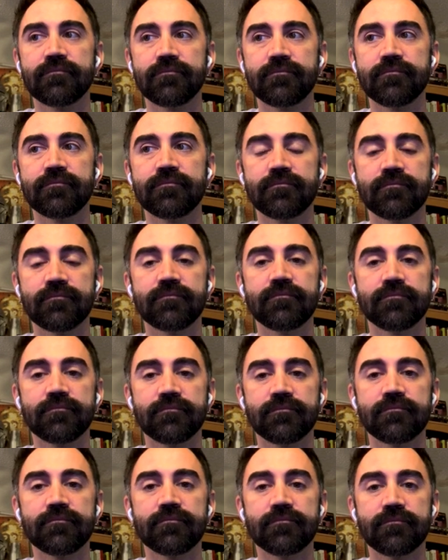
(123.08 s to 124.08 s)

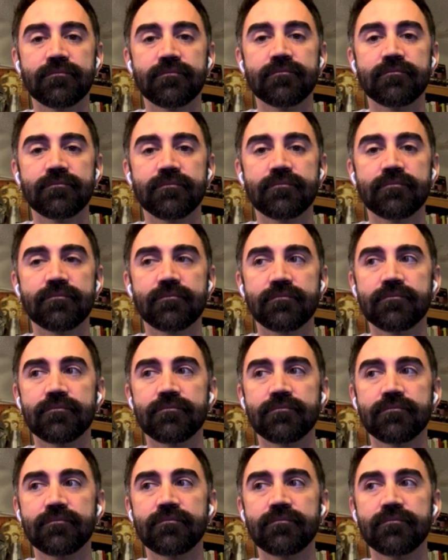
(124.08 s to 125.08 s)

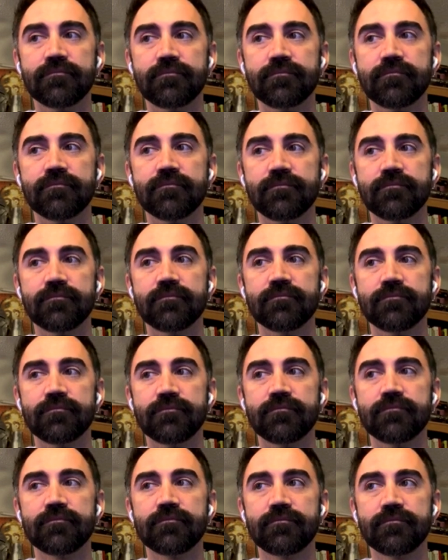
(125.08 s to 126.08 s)

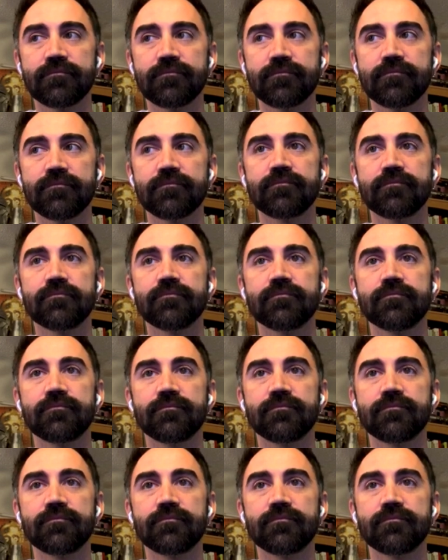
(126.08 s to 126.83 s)
This person isn't speaking.